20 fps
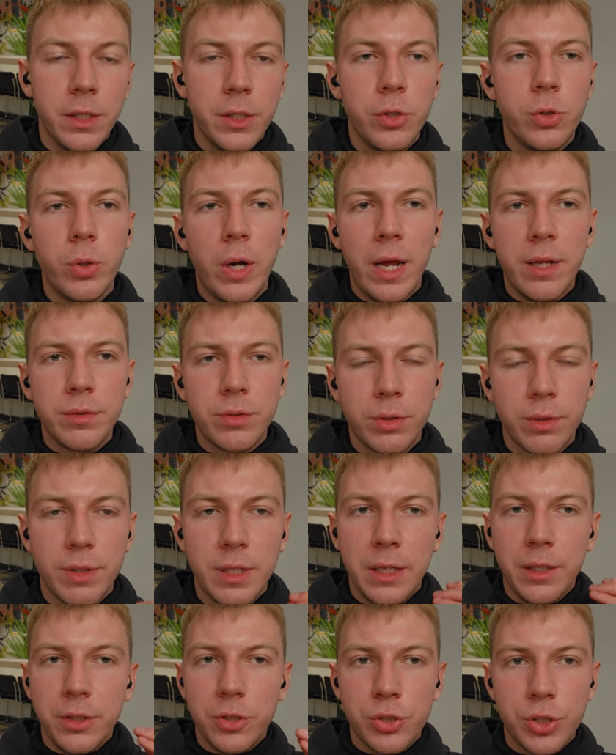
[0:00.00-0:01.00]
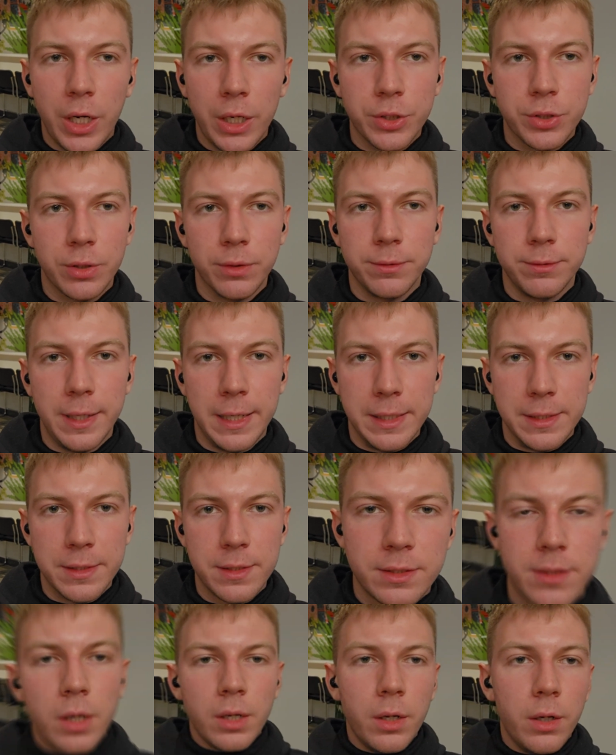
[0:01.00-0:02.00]
you enter the initiation
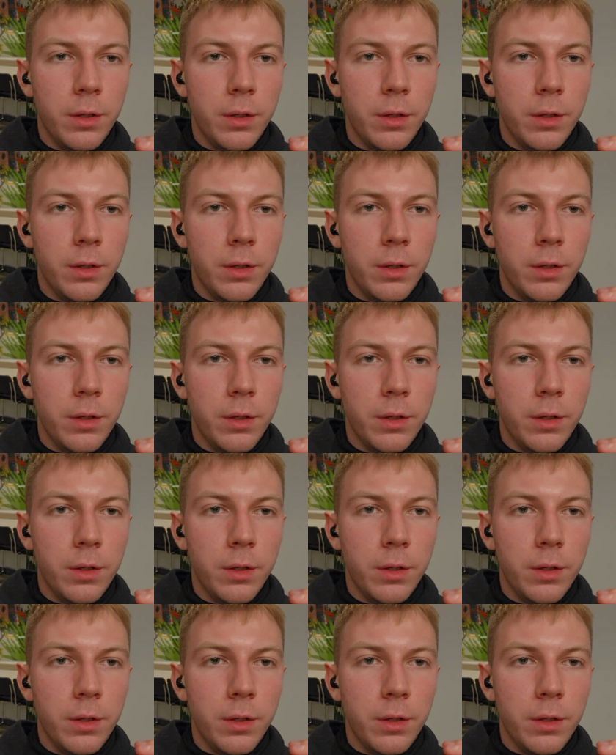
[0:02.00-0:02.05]
phase.